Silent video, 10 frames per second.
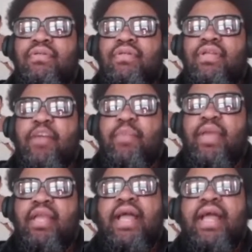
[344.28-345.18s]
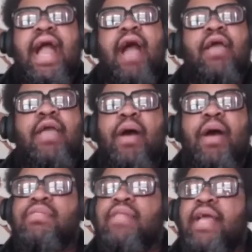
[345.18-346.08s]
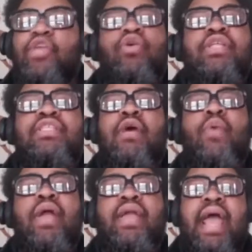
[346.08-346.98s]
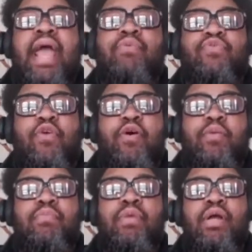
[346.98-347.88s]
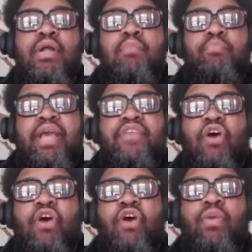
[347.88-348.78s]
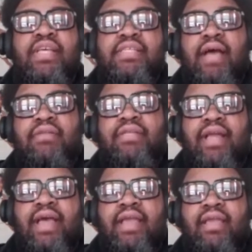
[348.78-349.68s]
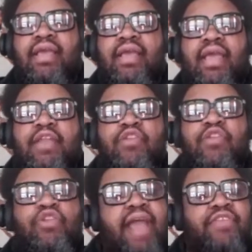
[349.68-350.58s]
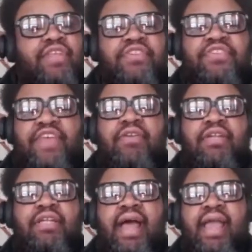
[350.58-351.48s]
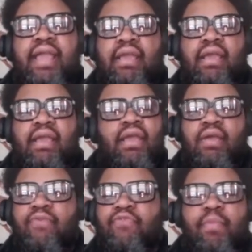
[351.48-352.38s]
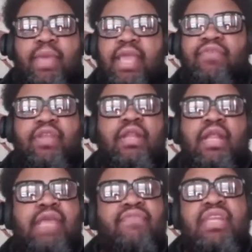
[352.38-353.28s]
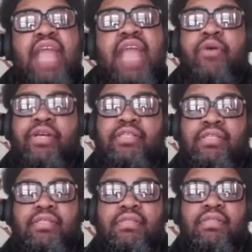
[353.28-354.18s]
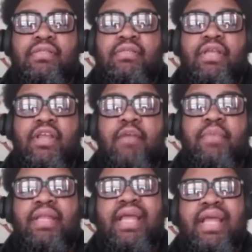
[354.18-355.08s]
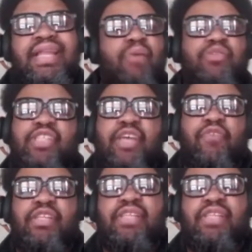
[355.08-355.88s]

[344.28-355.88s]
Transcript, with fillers: You know what I mean? Like how hip hop was like, you could tell where cats was from based yep. on what they sounded like. And cats didn't sound alike from even even neighborhoods. You know what I mean? Like yeah. now it's different.